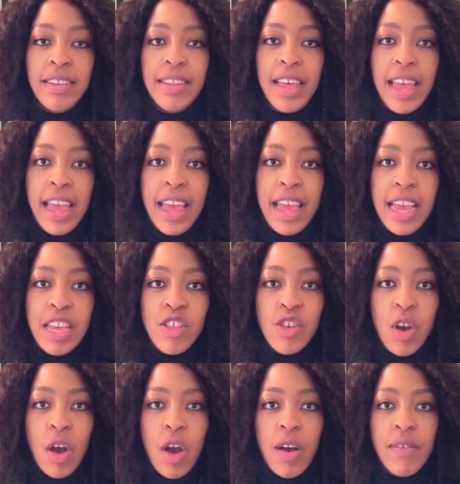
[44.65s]
the age
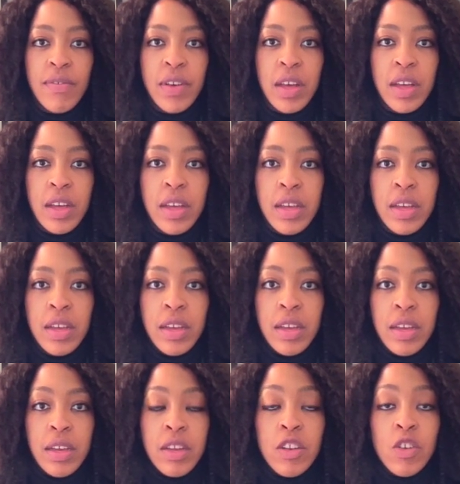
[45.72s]
of
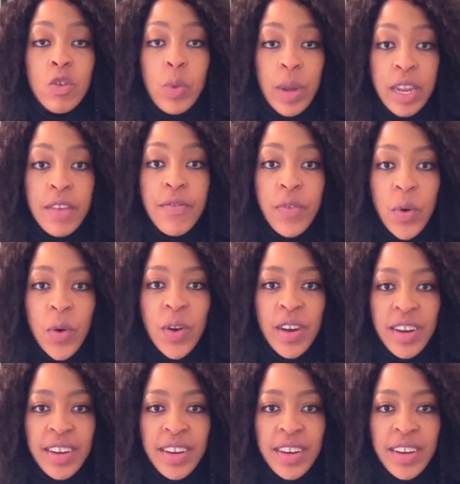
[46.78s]
24.